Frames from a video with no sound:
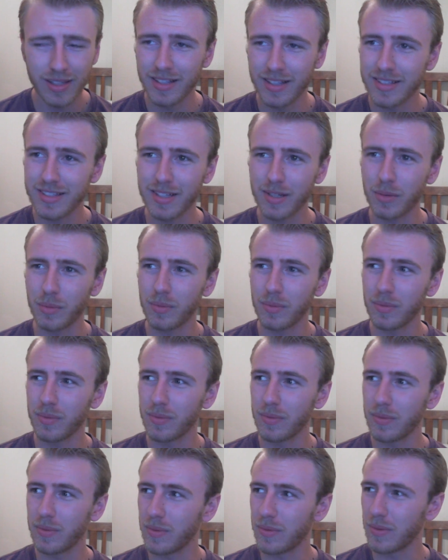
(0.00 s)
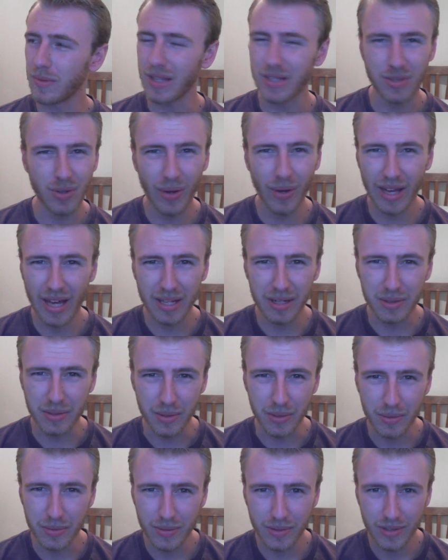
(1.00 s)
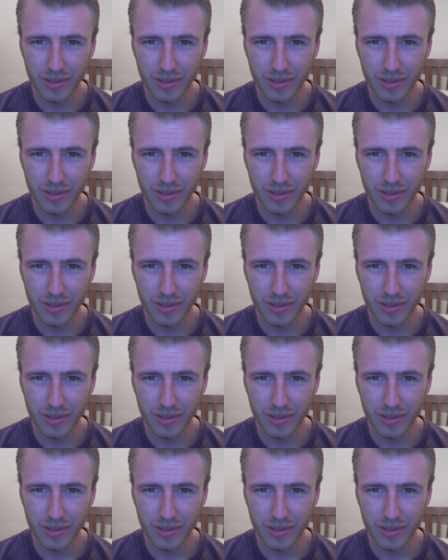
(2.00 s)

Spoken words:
It's like, that's all I had to do?